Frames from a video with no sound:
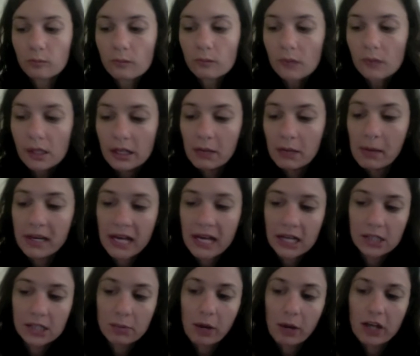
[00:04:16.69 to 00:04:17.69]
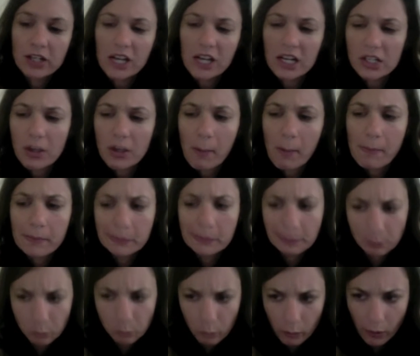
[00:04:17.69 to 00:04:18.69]
I think my next project
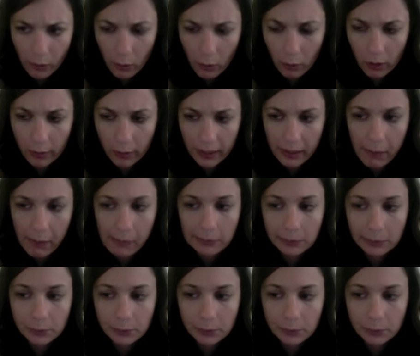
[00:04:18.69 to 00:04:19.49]
will be